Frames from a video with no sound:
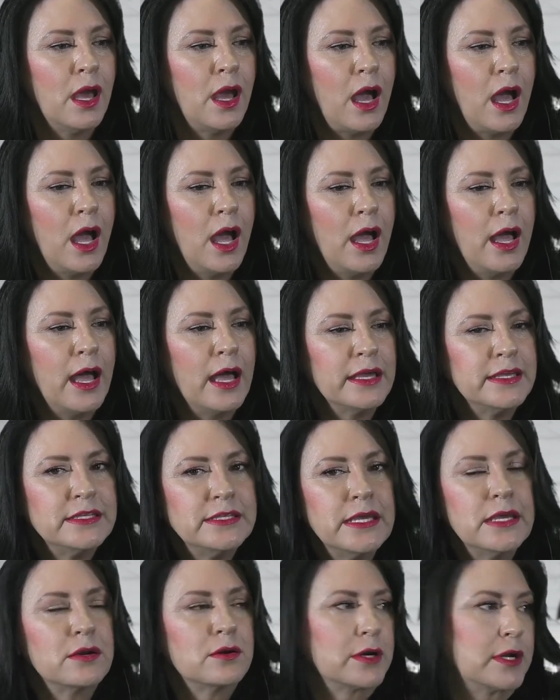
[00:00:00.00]
a
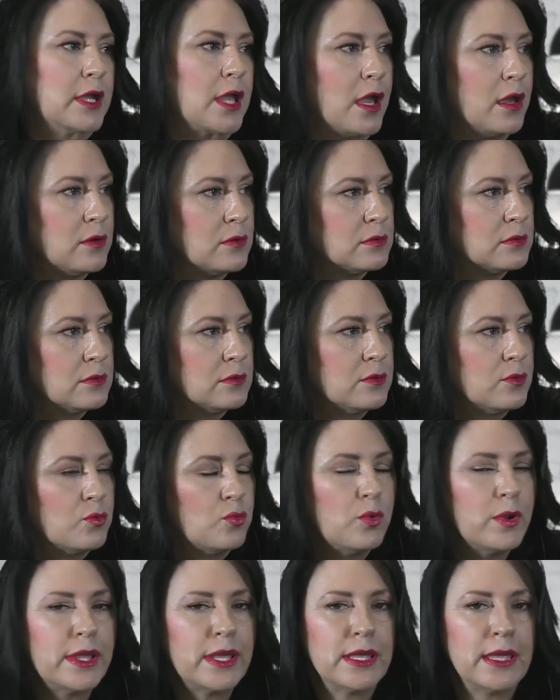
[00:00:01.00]
year ago,
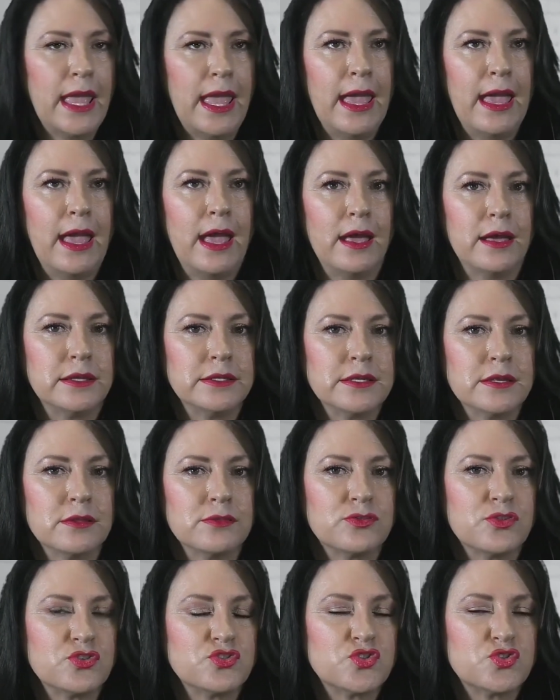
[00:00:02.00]
we had
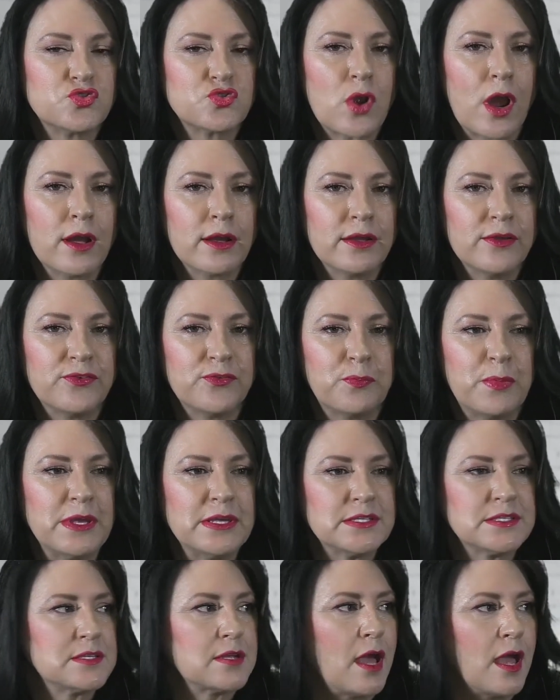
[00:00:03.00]
the strongest
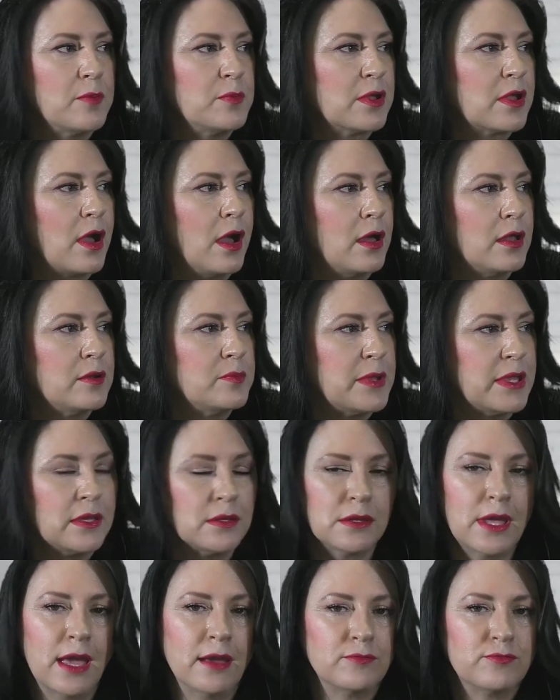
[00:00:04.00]
peacetime
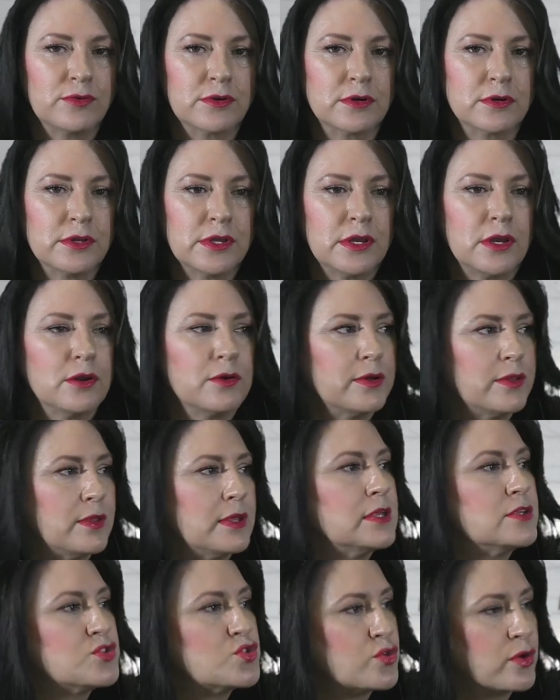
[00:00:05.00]
economy ever, in
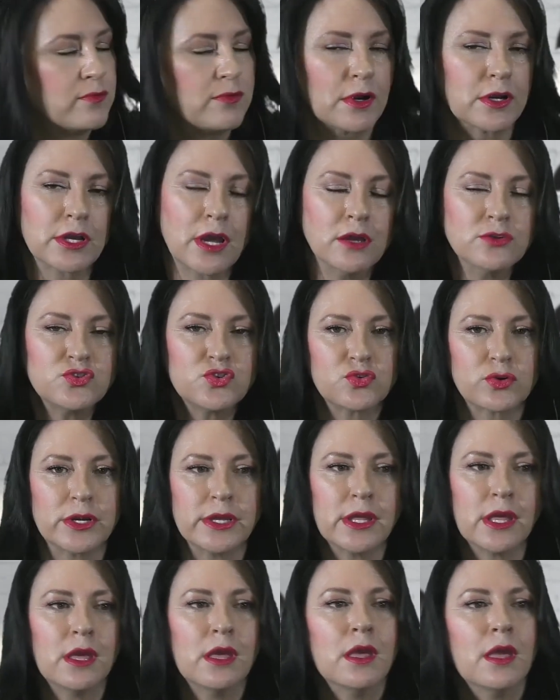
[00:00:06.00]
the history of our
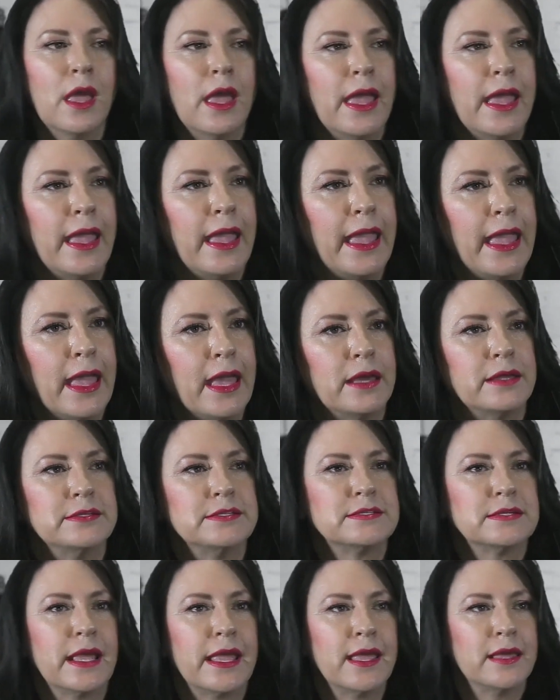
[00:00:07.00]
country.
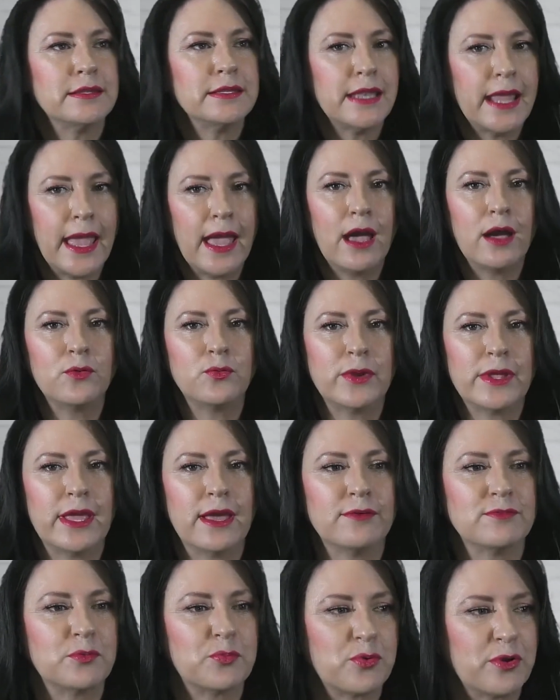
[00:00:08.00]
And now we
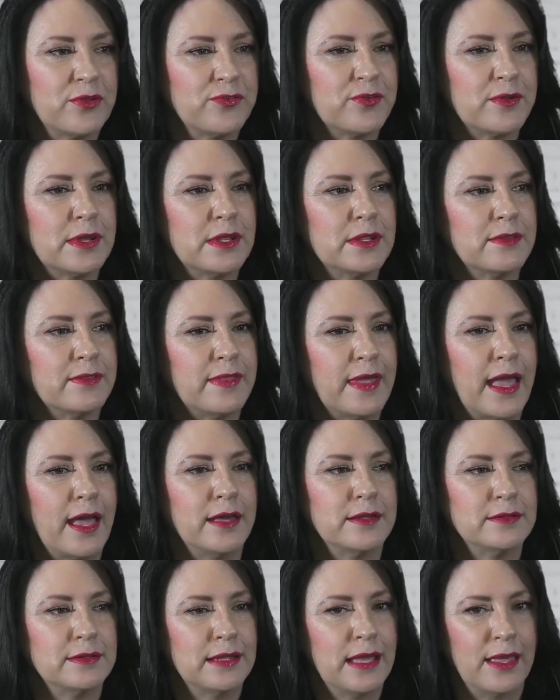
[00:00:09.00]
have a president
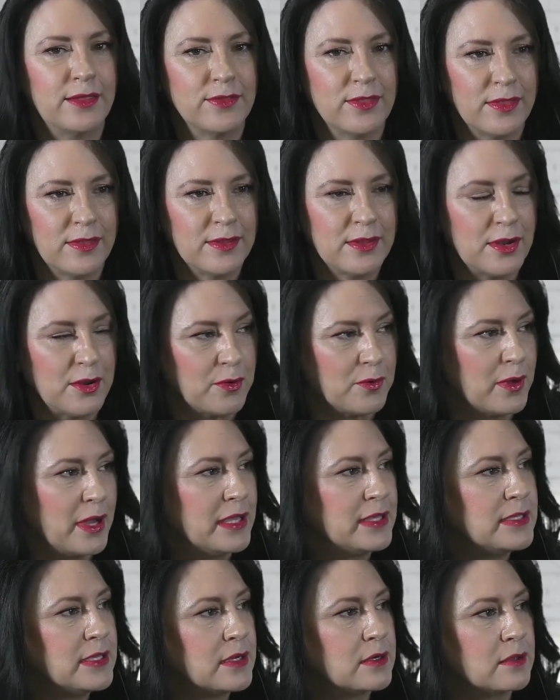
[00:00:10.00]
that,
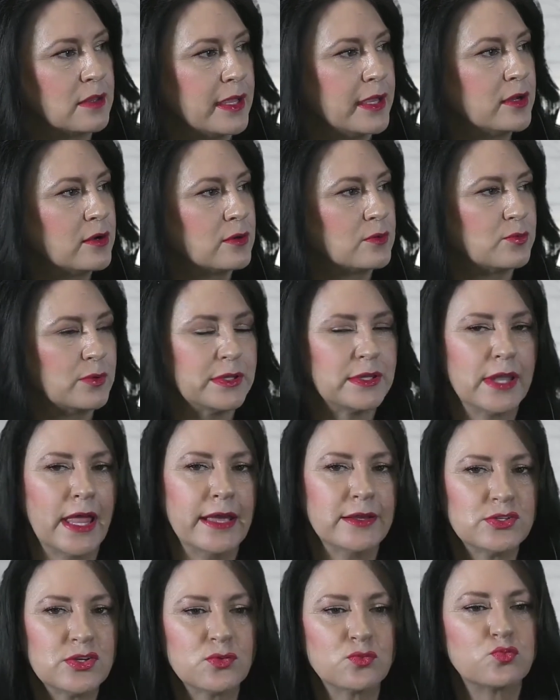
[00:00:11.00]
a year later, would
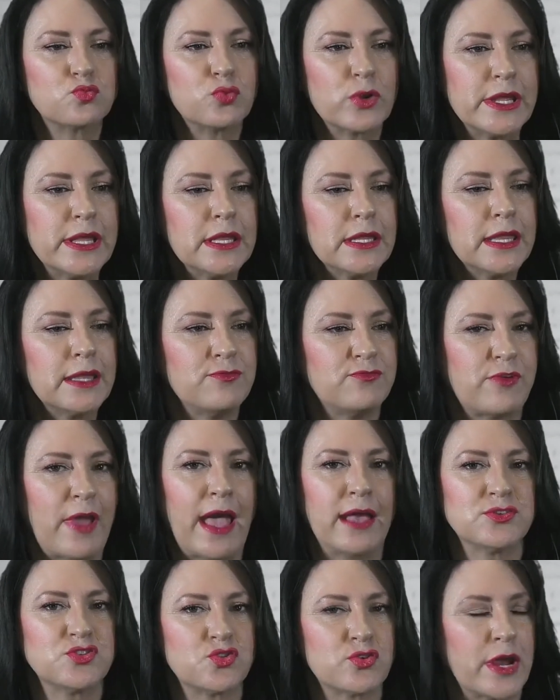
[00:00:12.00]
like to really
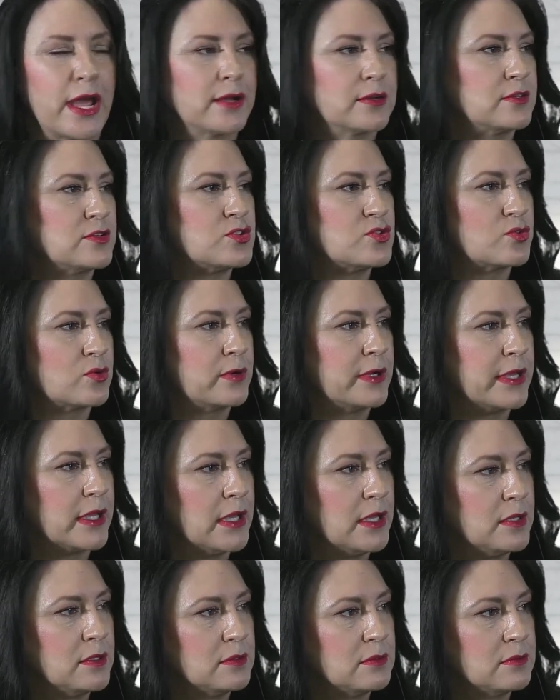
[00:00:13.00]
fast track destroying it.